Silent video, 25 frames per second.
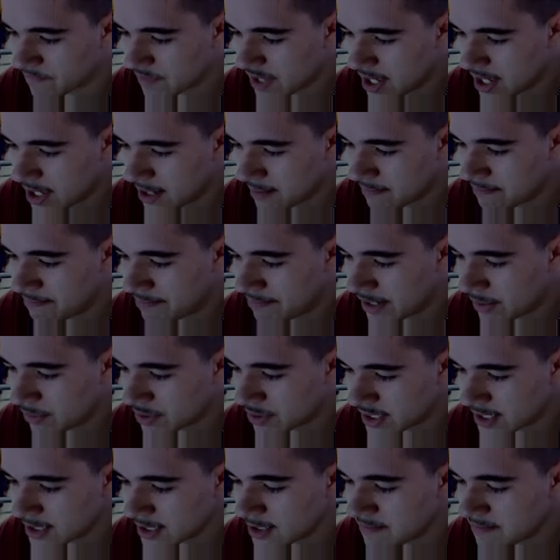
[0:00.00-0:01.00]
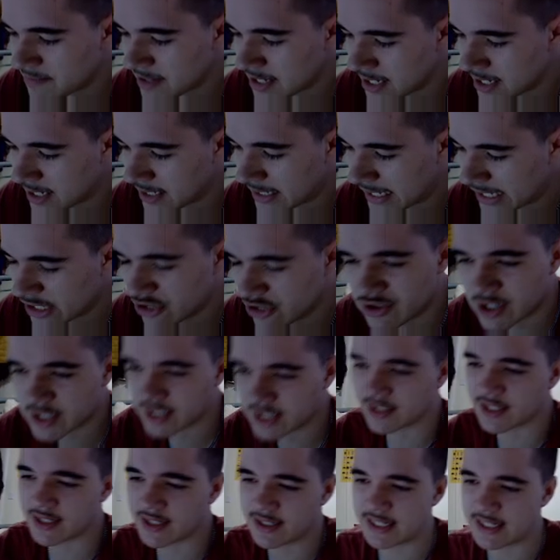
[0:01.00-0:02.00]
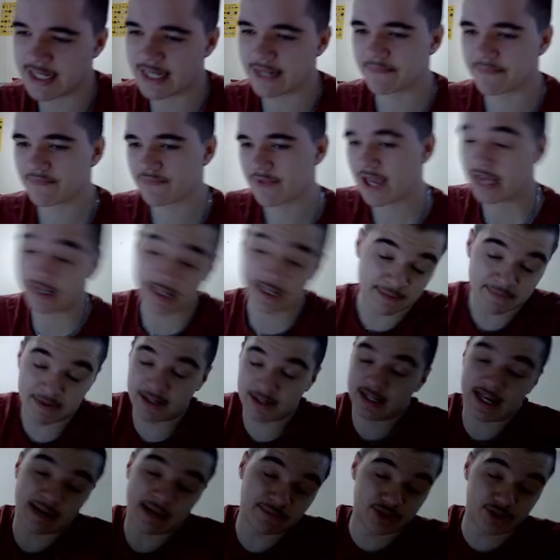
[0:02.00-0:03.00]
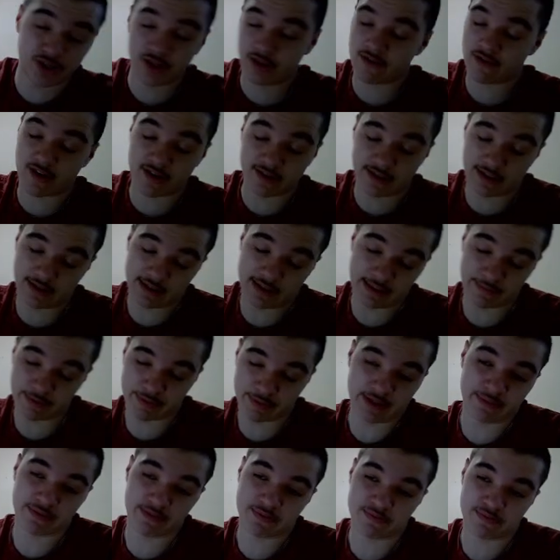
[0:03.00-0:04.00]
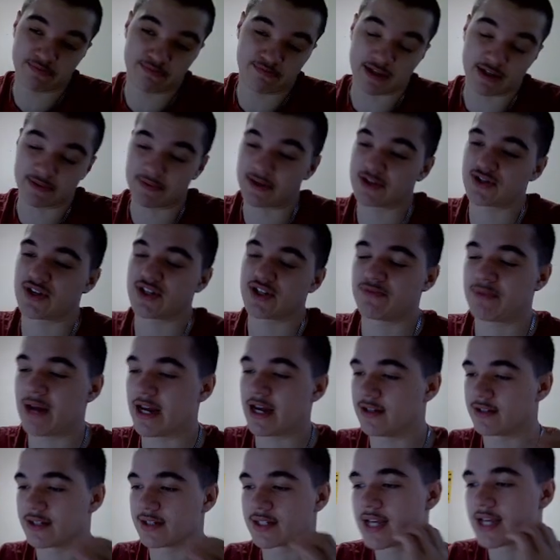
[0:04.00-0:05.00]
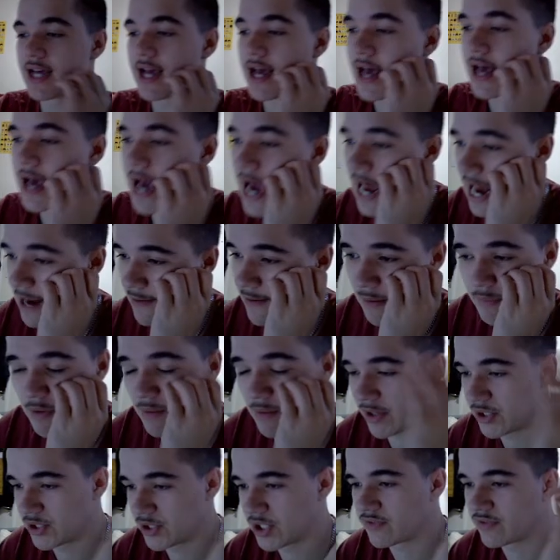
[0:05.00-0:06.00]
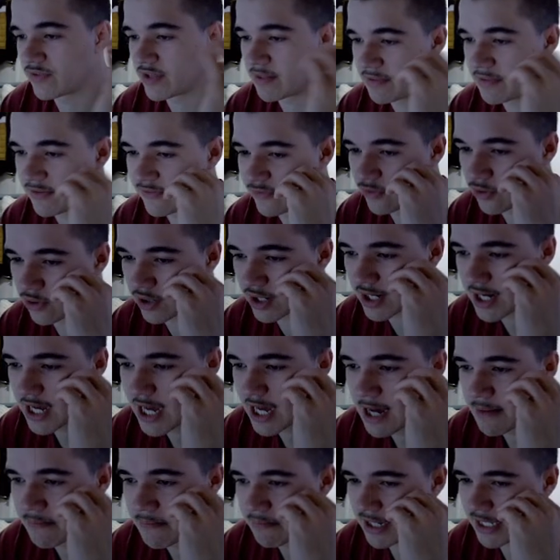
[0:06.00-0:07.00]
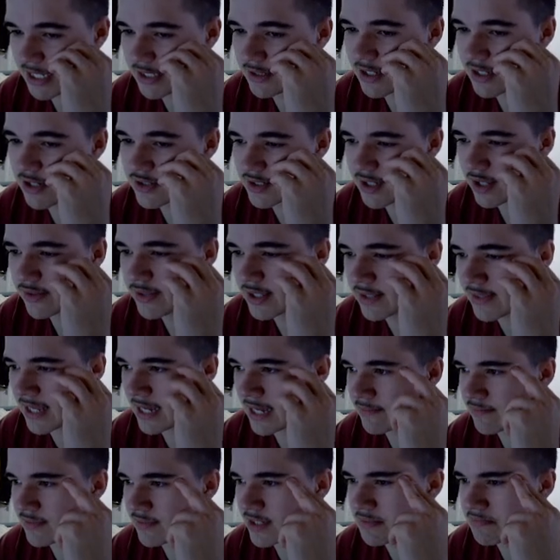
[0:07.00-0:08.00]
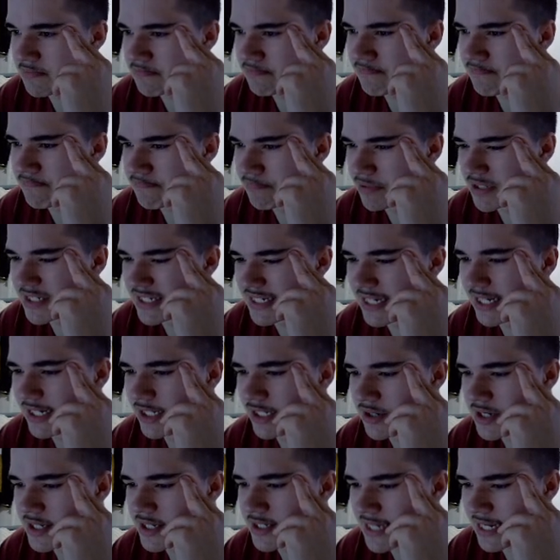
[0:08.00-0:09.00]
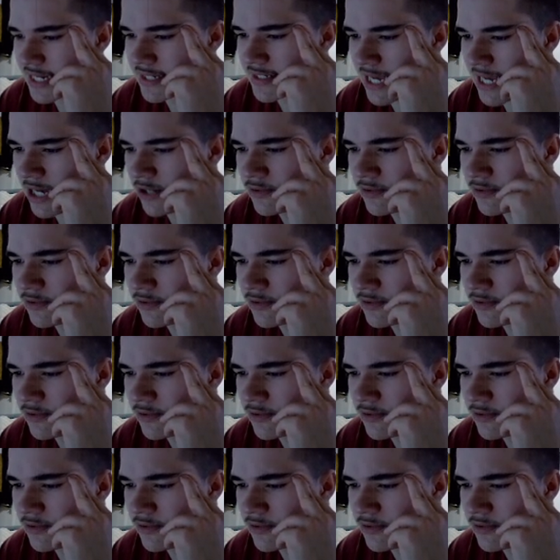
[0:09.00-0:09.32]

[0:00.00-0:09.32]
but it would still be interesting to see it. And I mean, I'm sure there are C++ transpilers, and I probably searched for them before, but like there's nothing that is particularly stands out